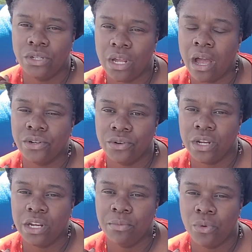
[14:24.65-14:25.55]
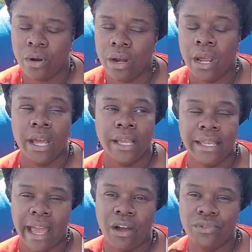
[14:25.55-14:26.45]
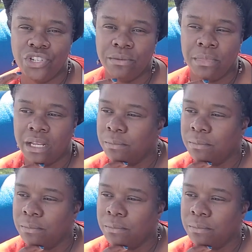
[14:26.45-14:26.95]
doctor anymore gouging me.